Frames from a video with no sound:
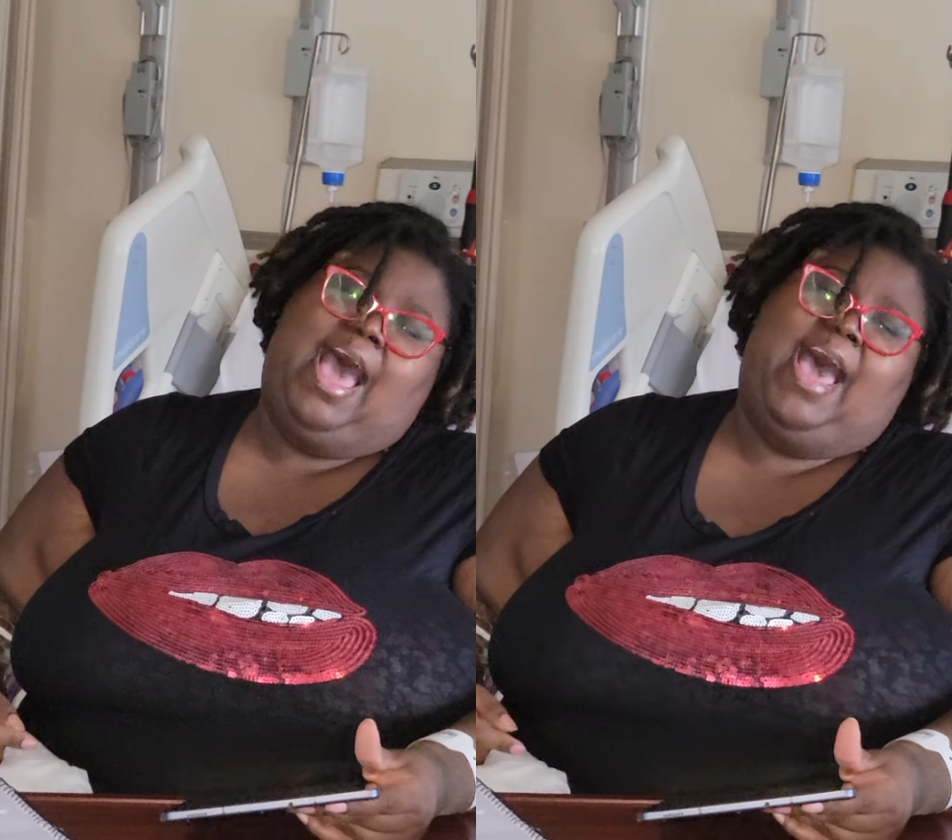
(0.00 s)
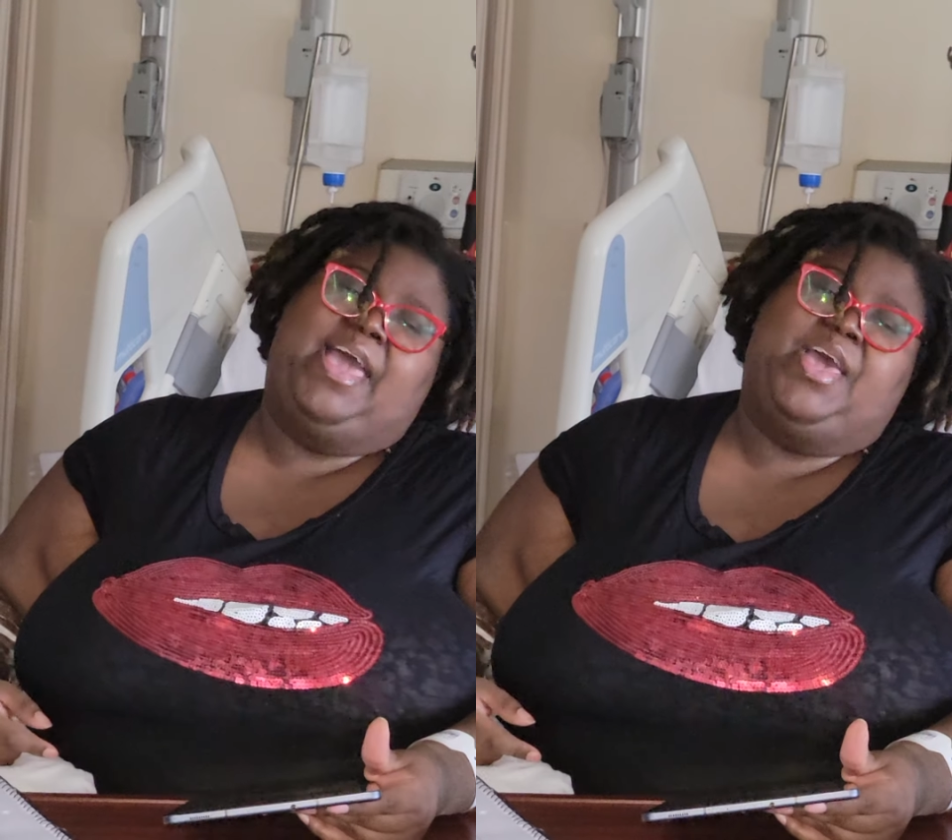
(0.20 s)

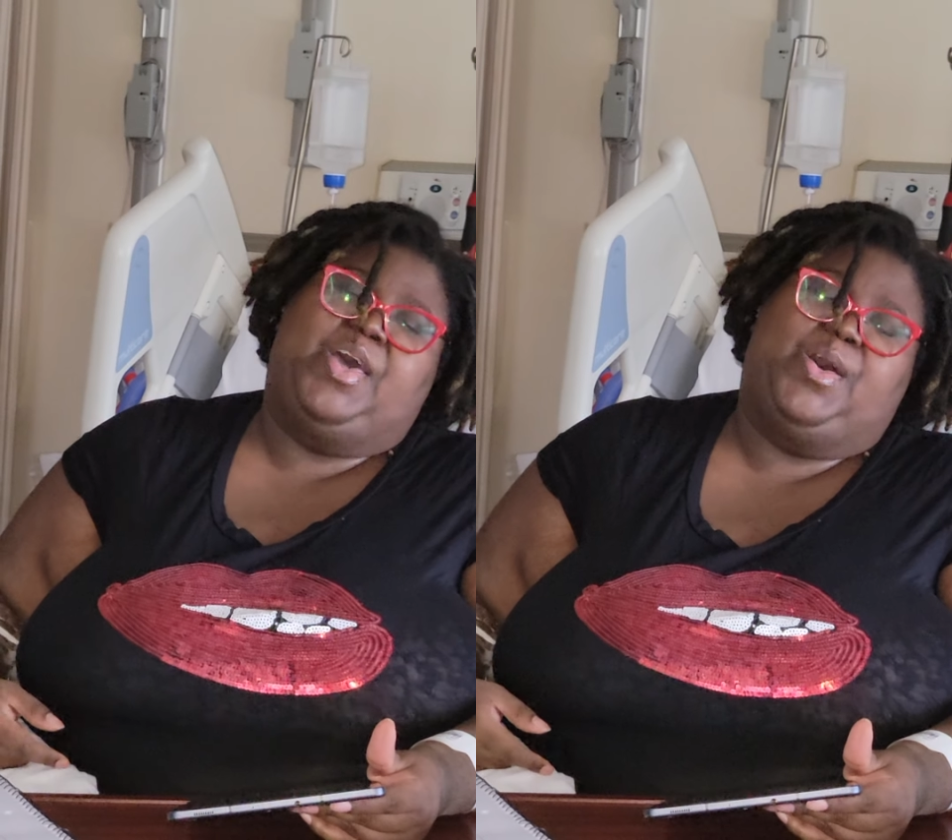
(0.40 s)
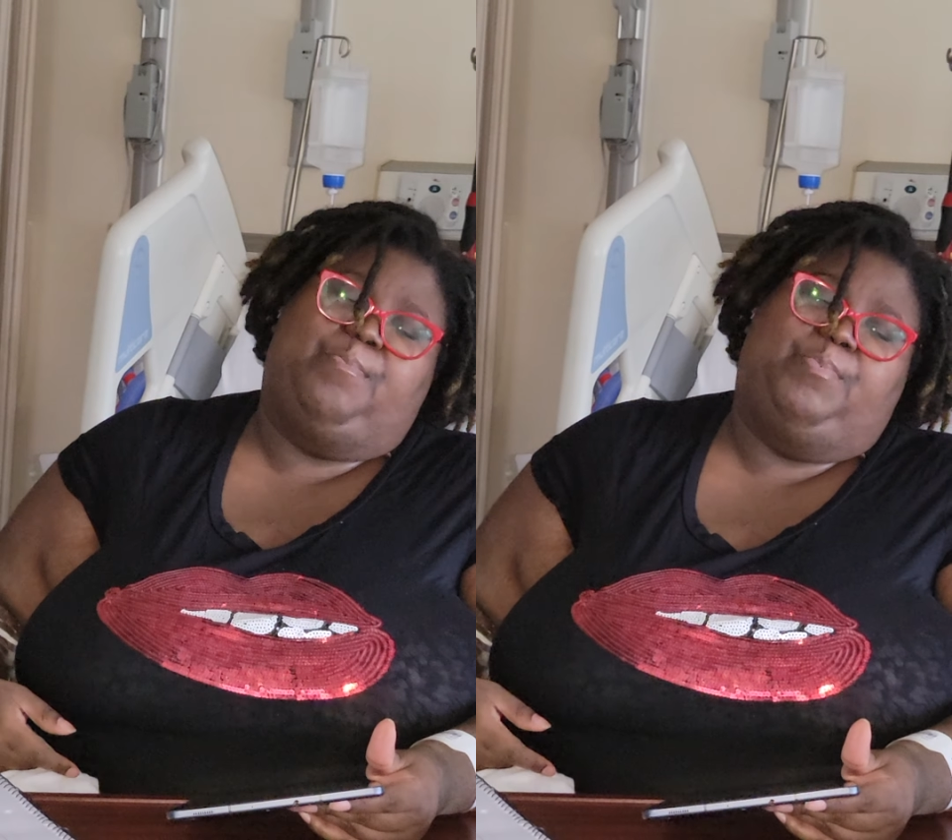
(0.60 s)
I
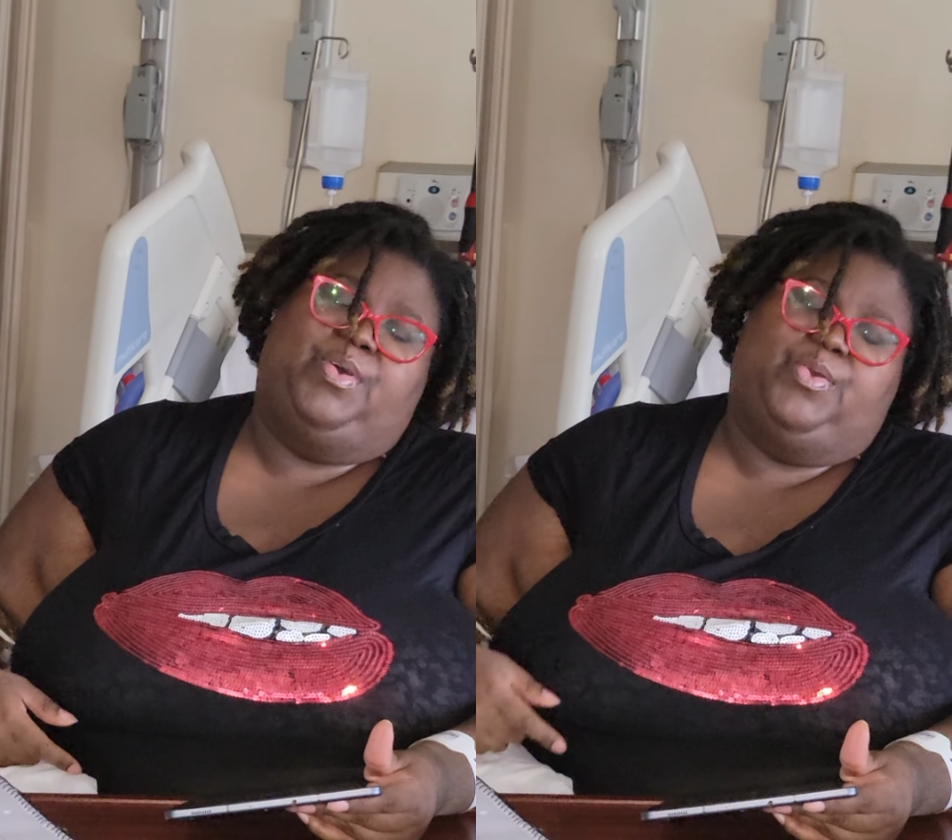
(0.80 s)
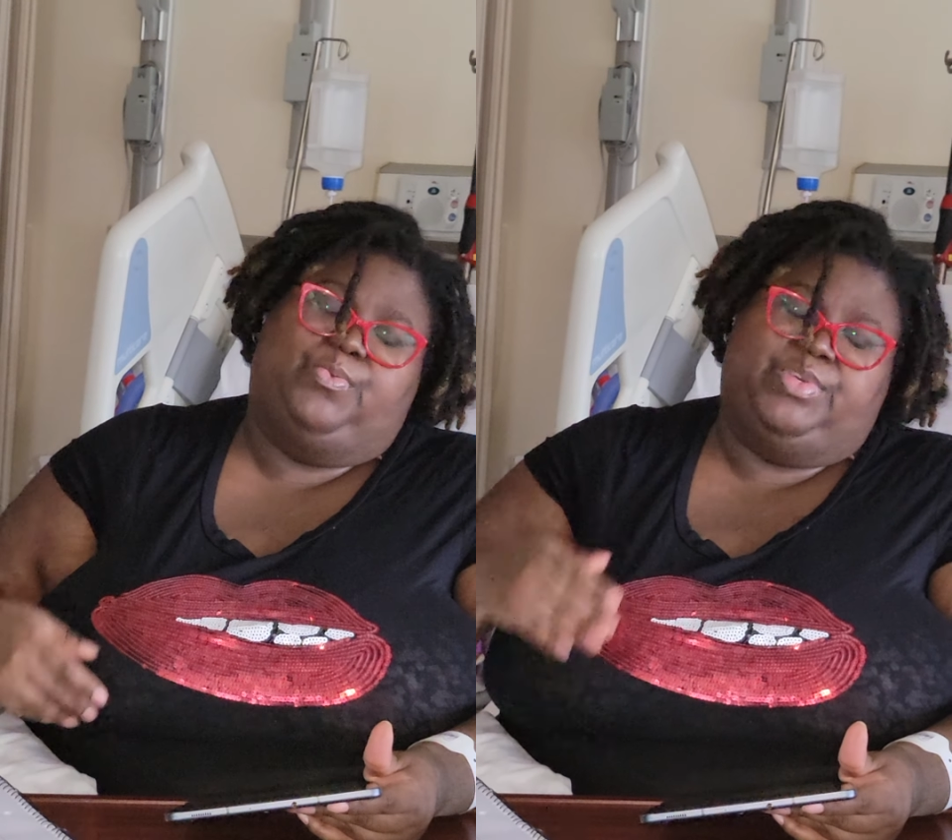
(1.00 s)

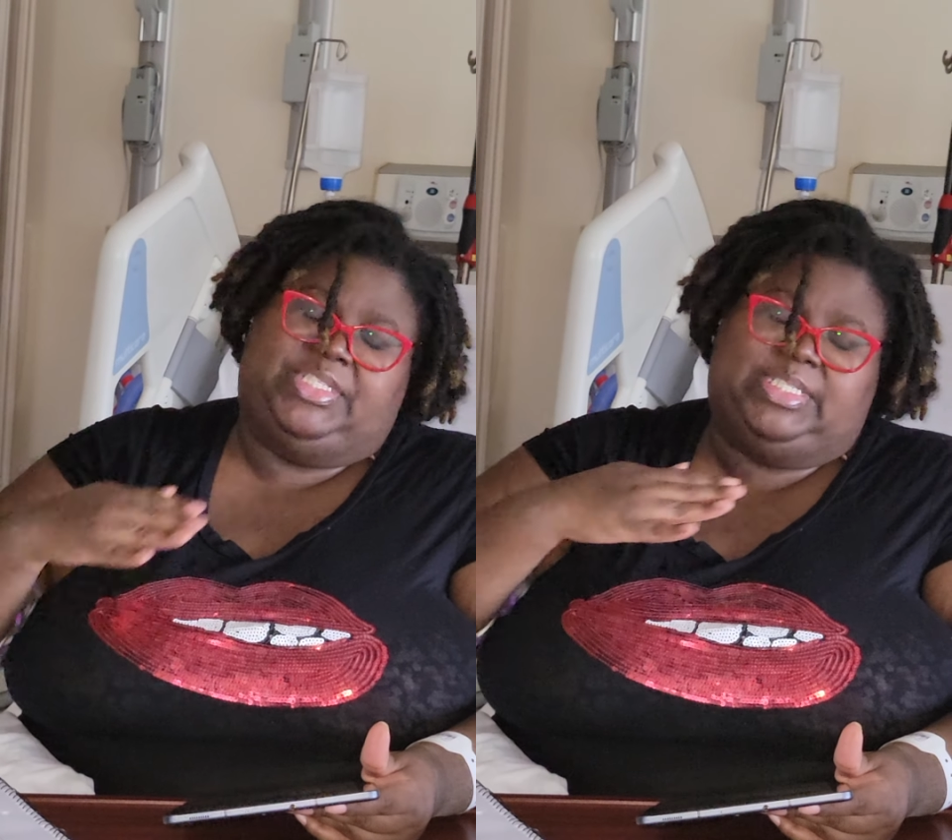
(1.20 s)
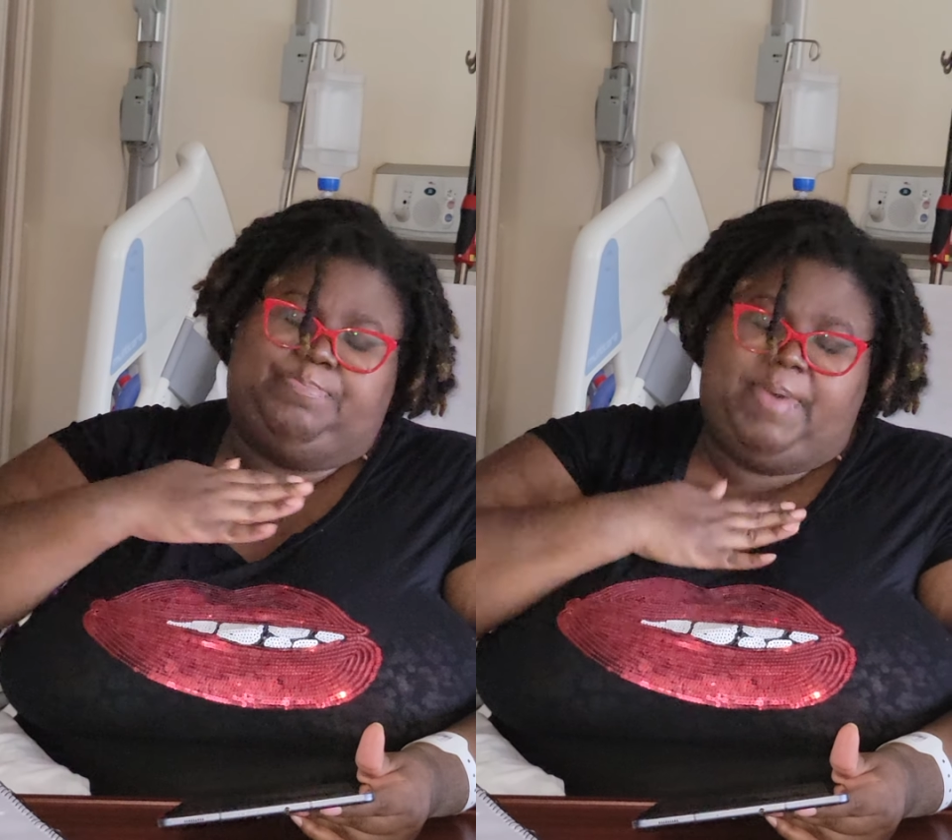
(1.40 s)
am
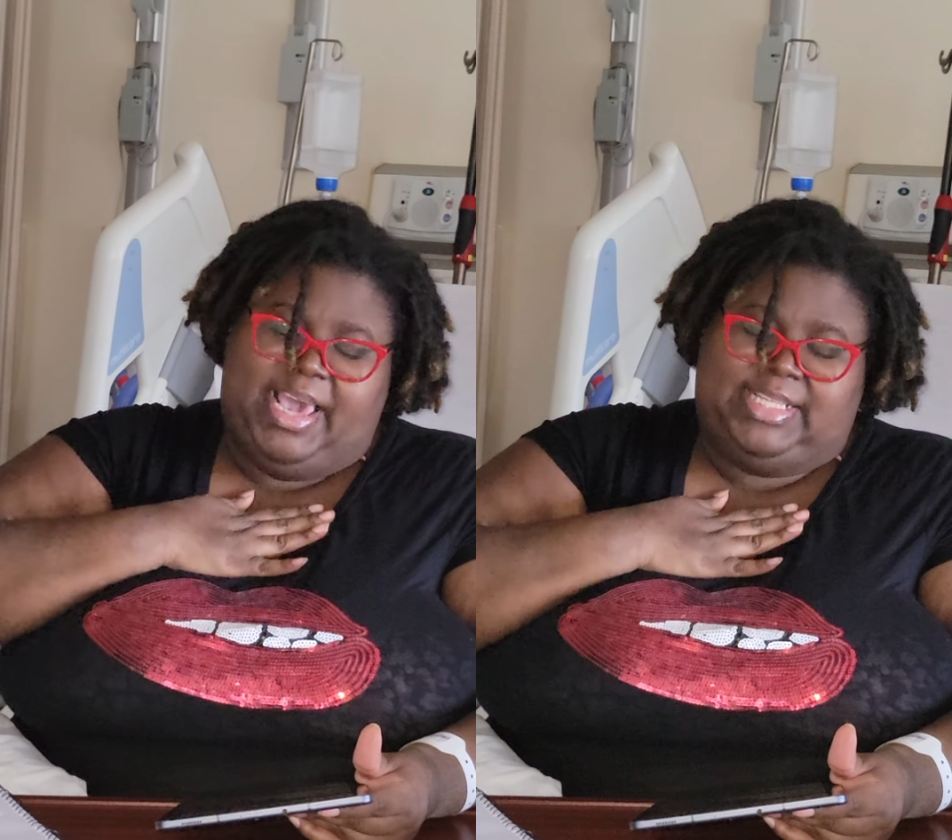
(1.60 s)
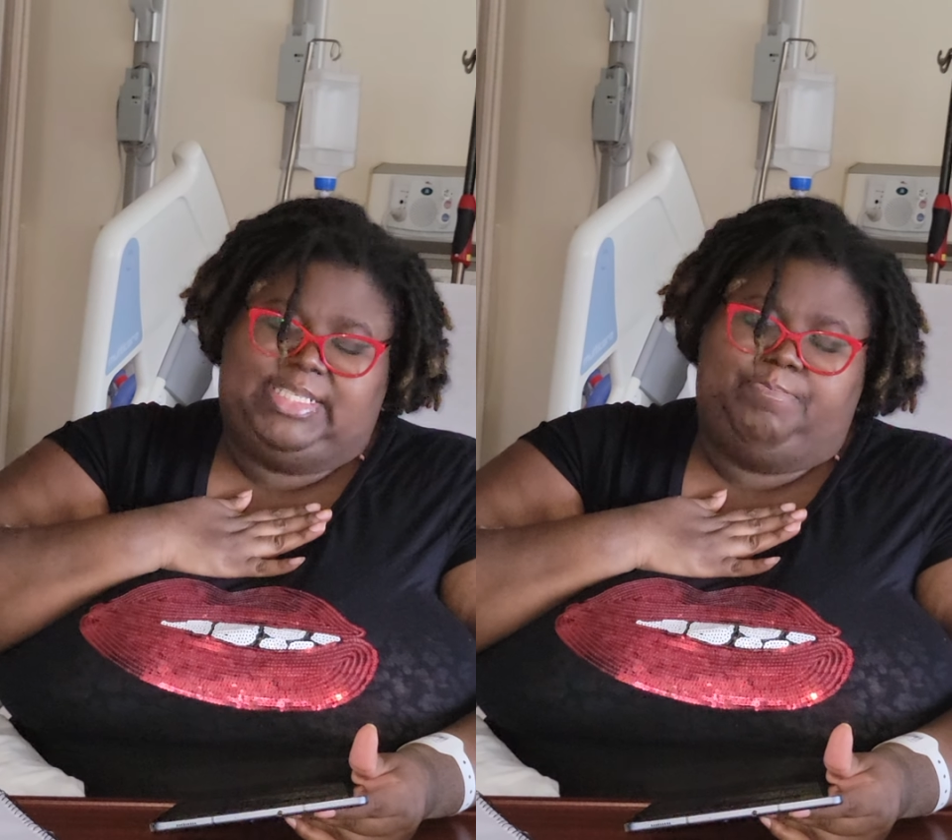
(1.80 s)

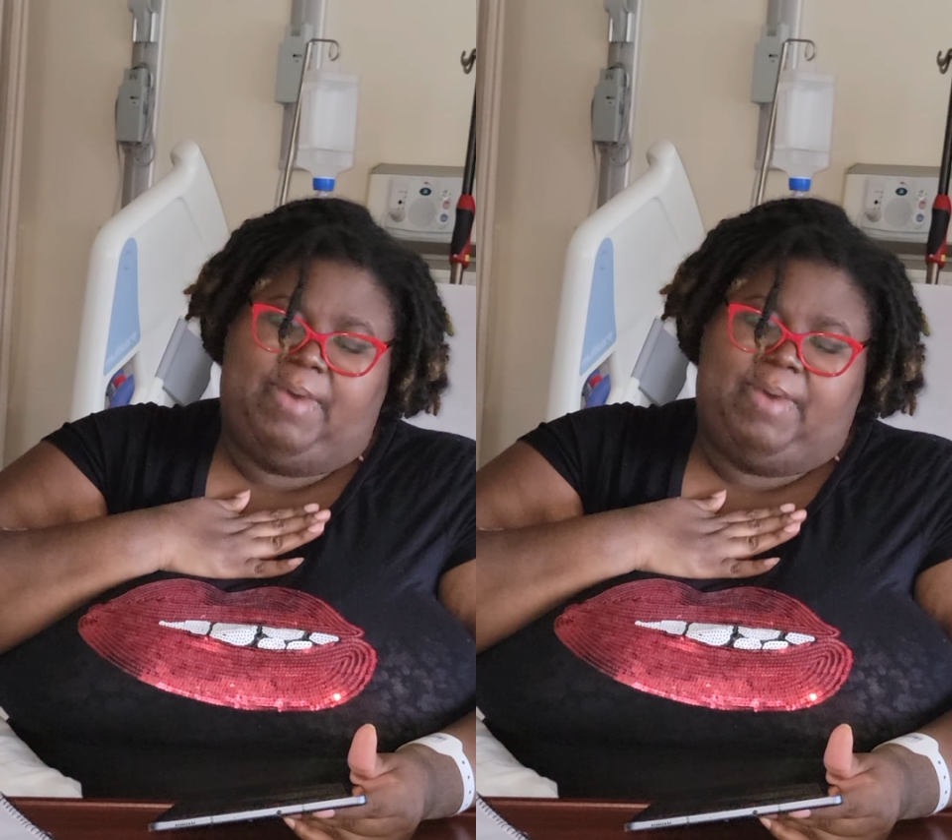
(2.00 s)
respect